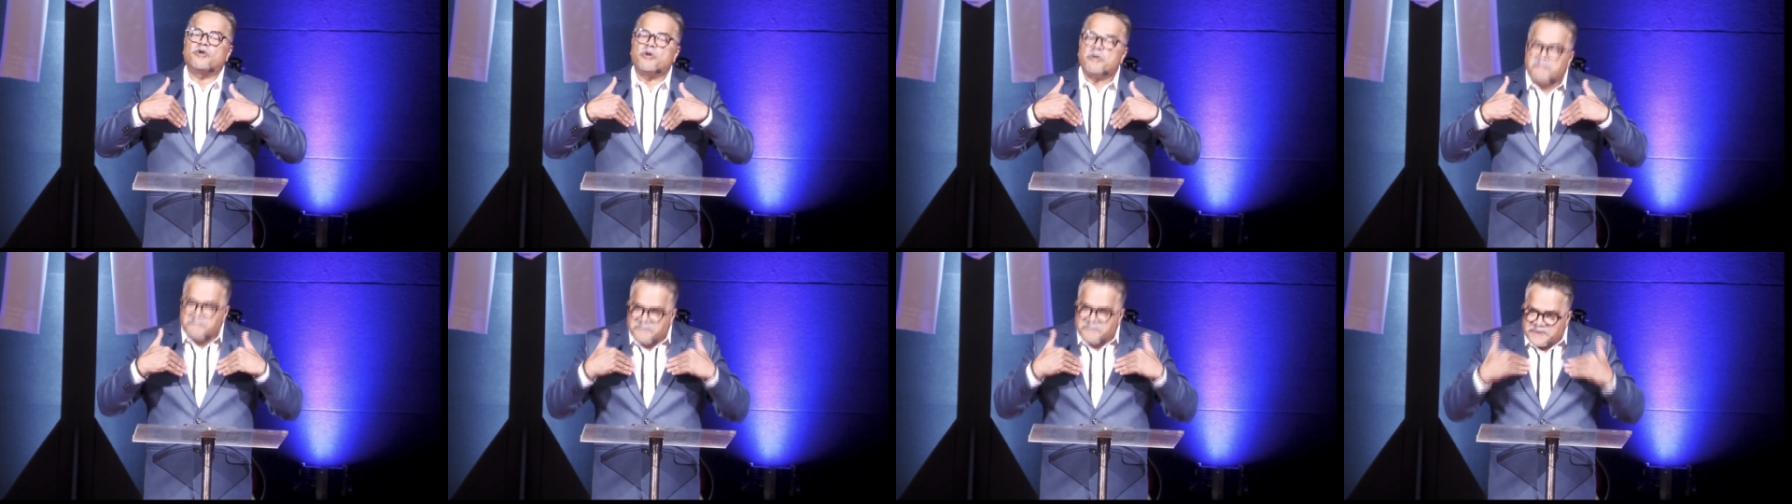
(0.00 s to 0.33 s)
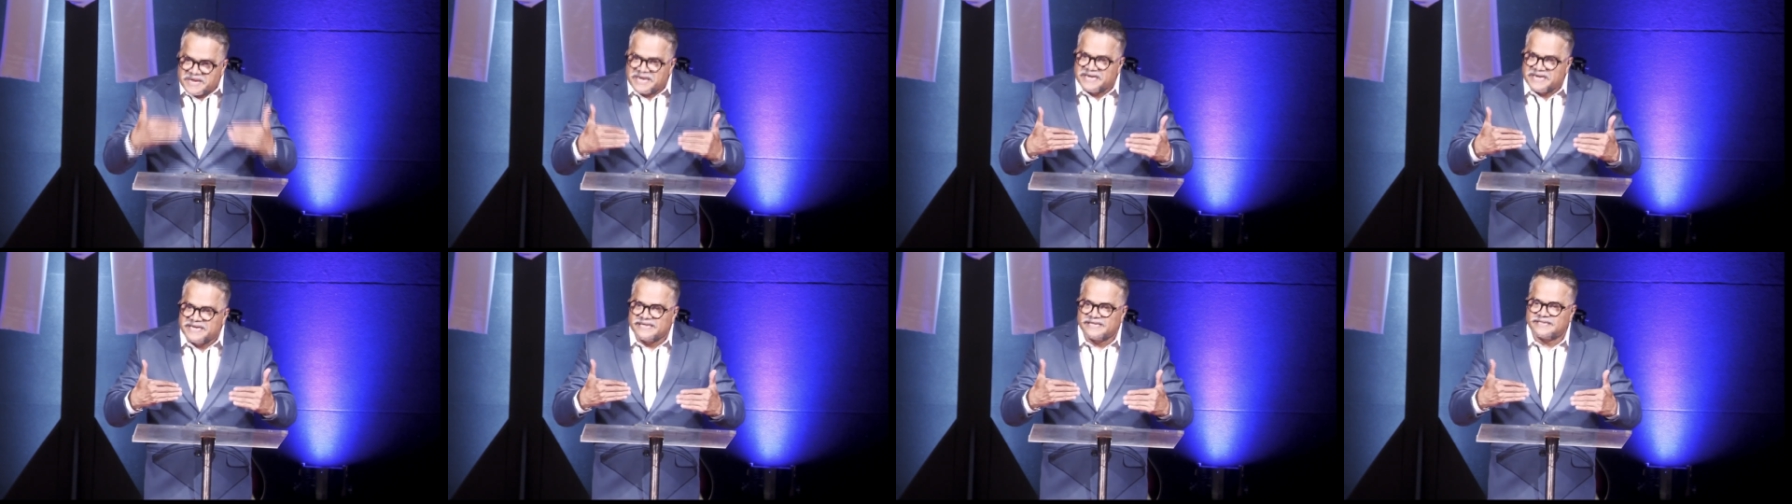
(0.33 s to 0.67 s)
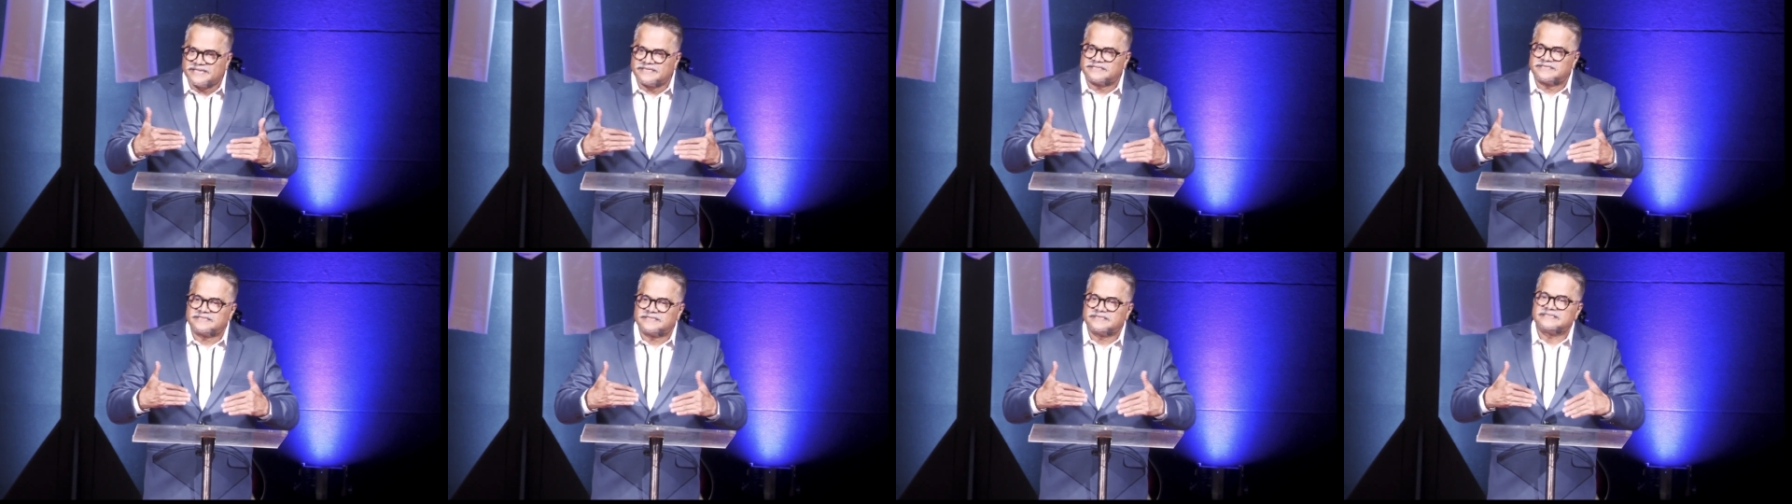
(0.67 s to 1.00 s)

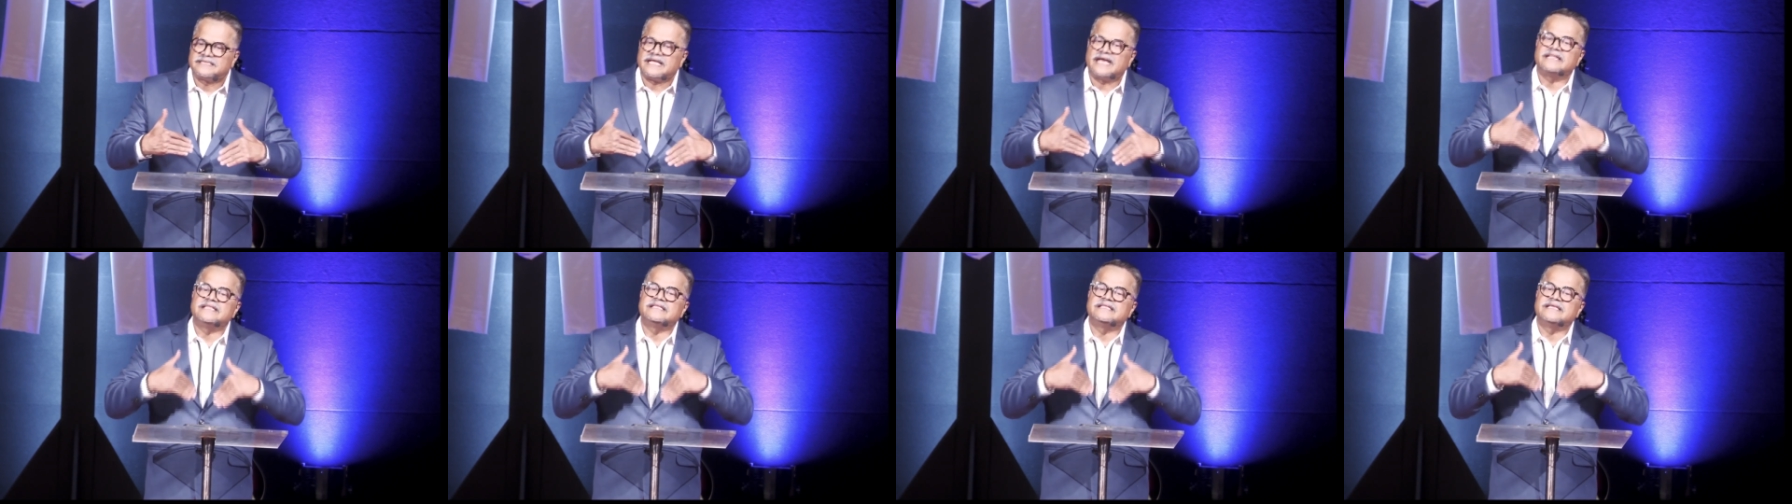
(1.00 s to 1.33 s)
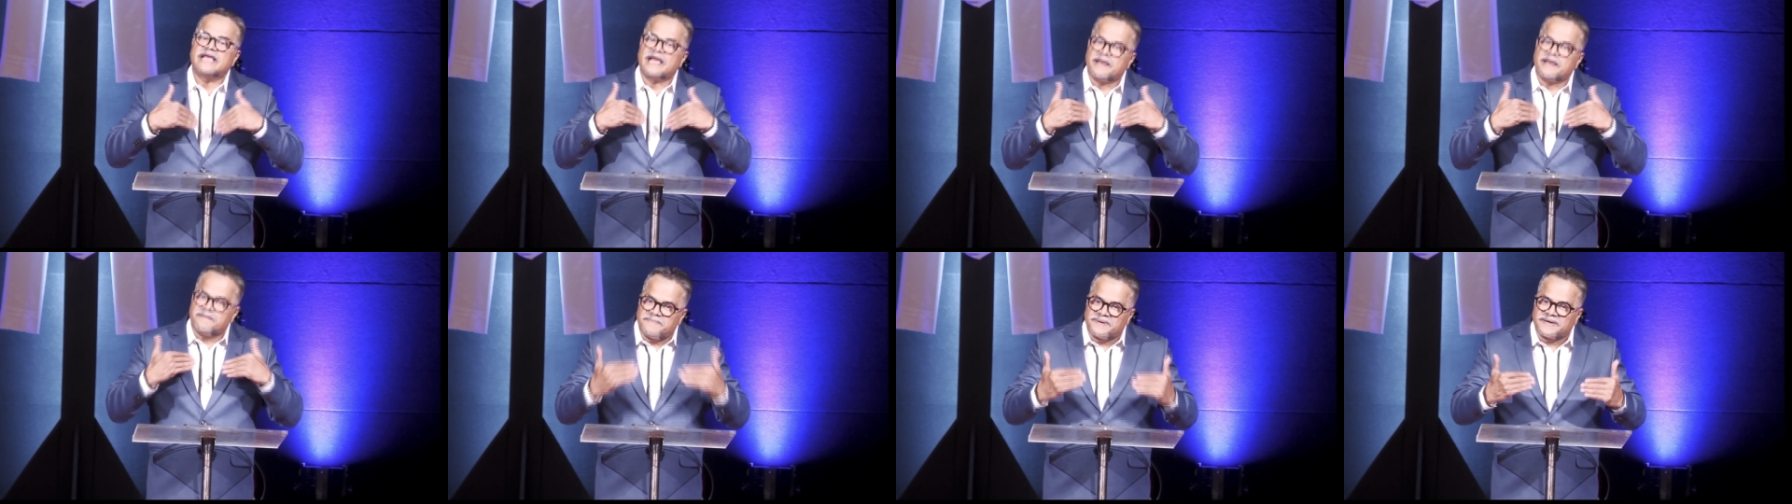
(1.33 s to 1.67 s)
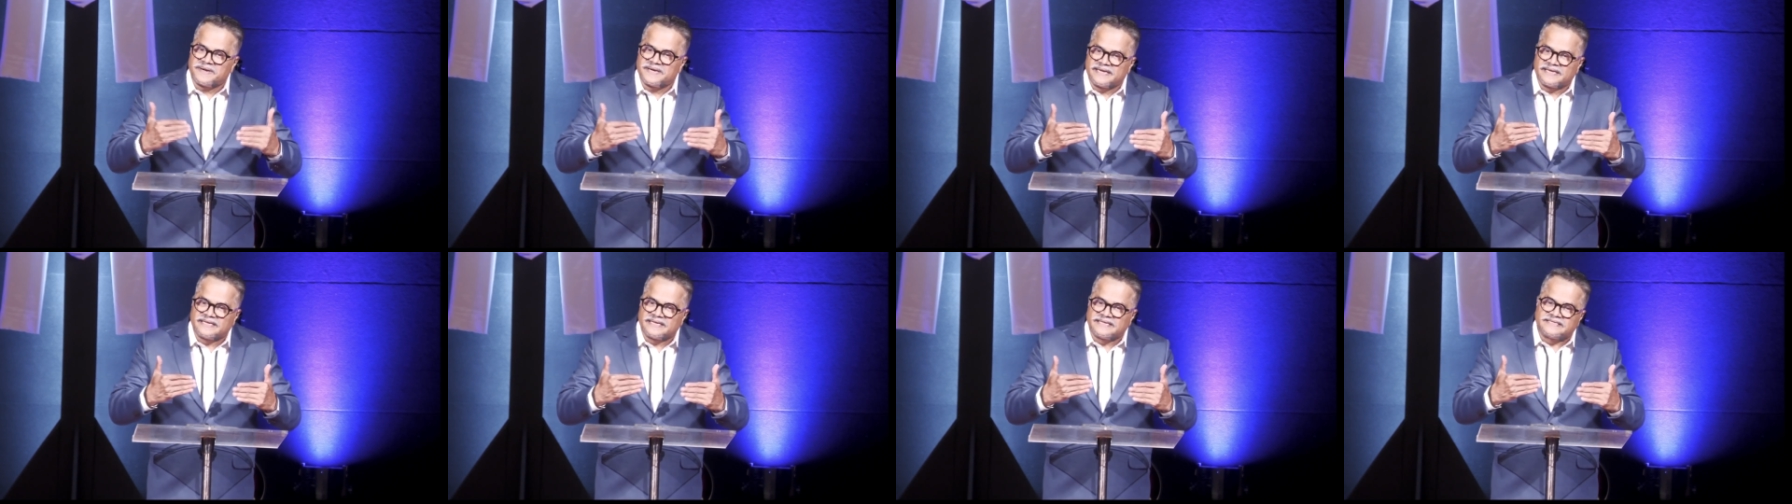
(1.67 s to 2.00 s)
obedience than the
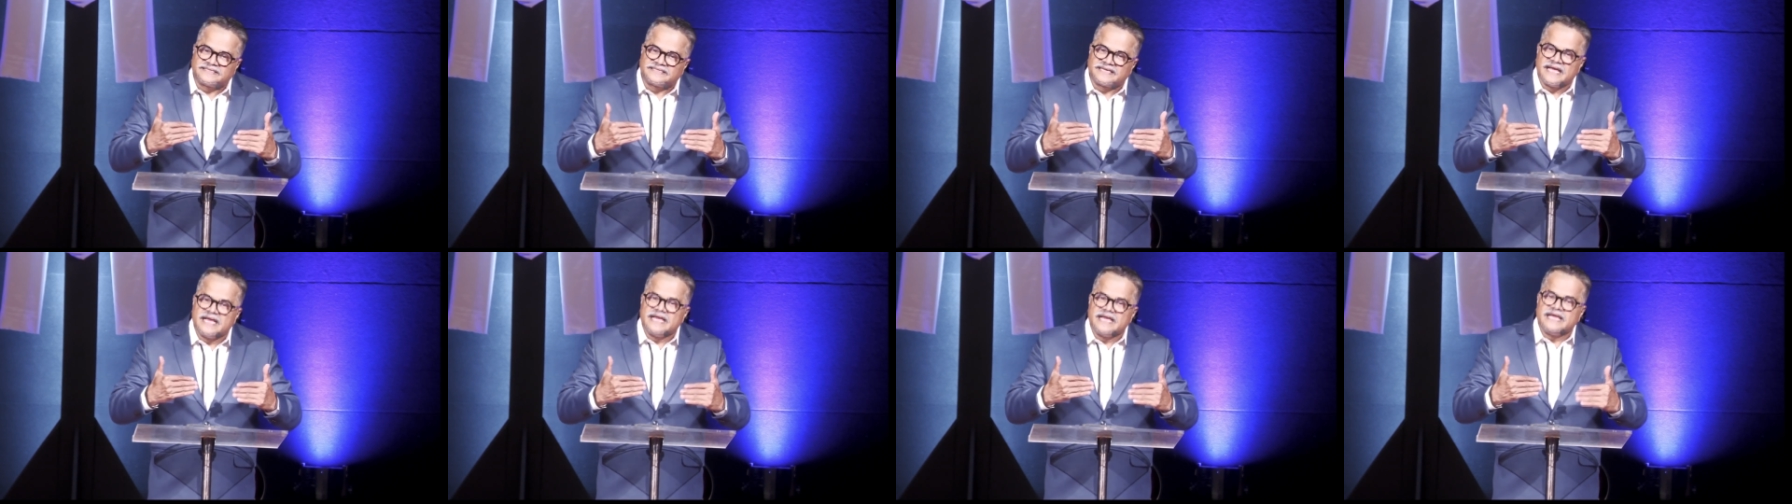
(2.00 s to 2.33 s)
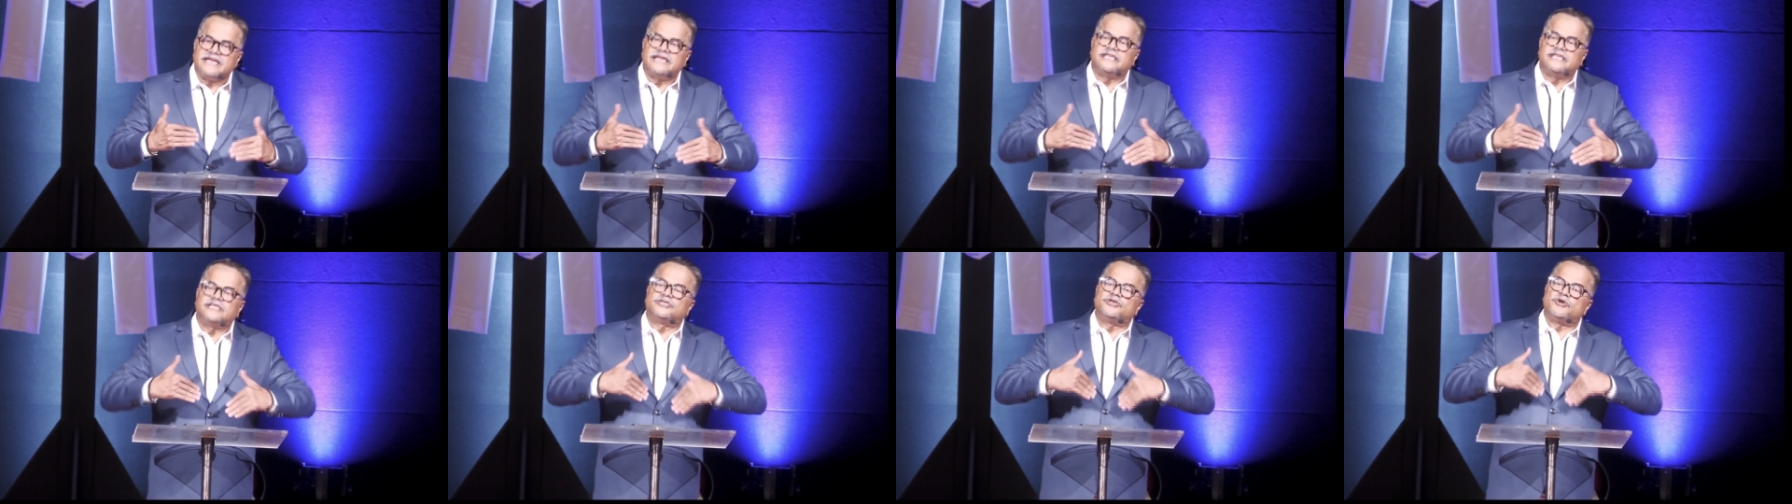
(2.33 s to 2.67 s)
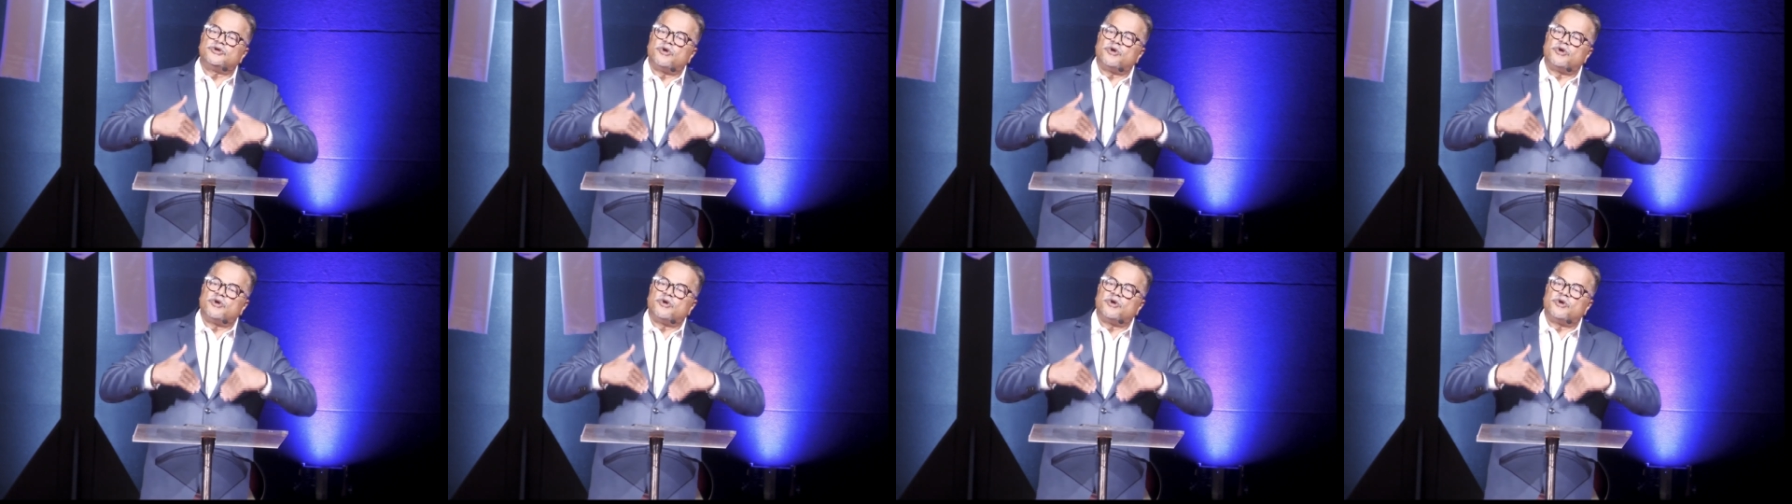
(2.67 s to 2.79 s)
abundance. It is the